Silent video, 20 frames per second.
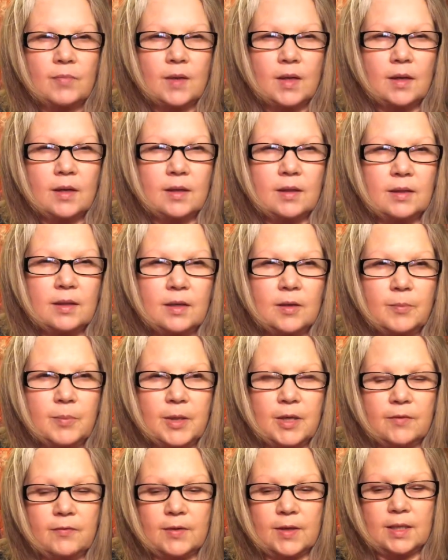a little bit
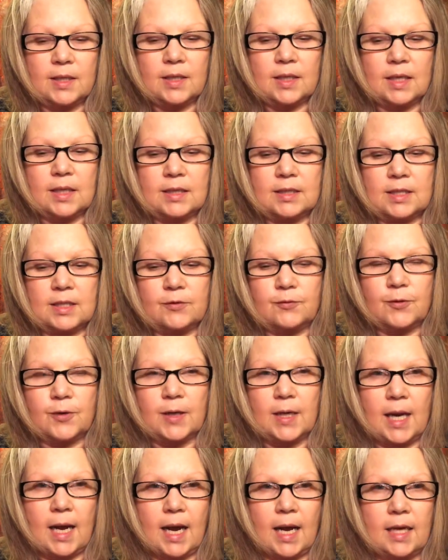of a
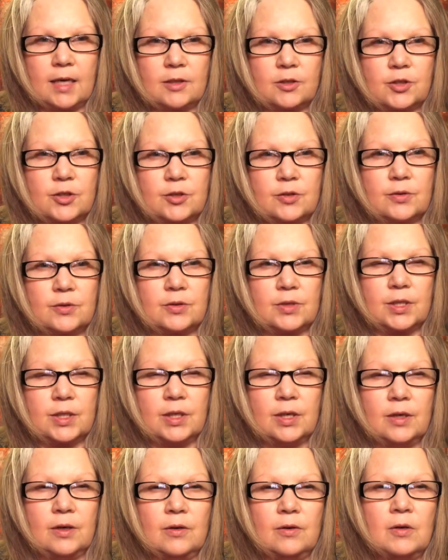different attitude, you
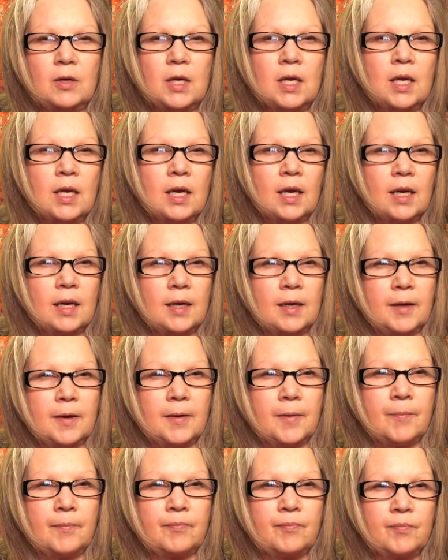know.
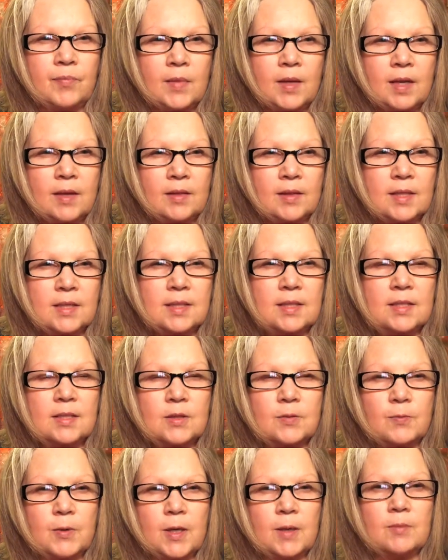This
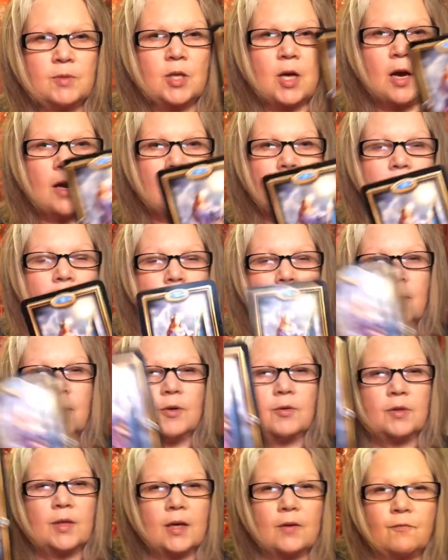is what I'm talking
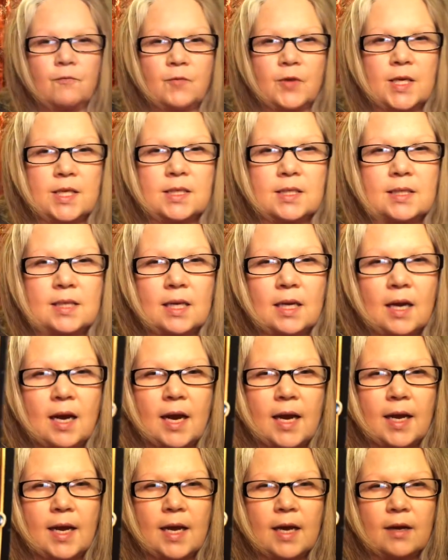about, that face that
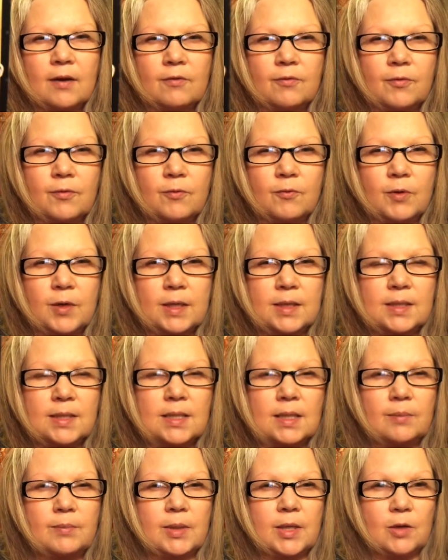I have when
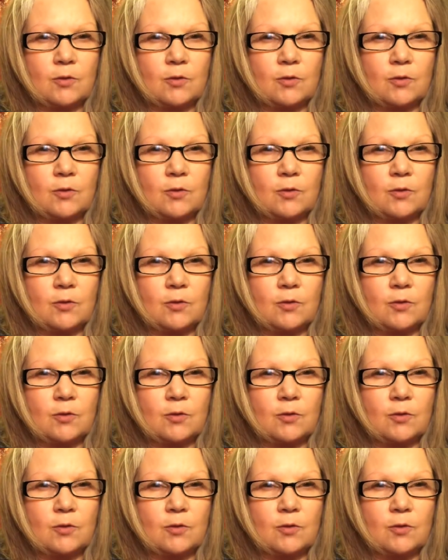somebody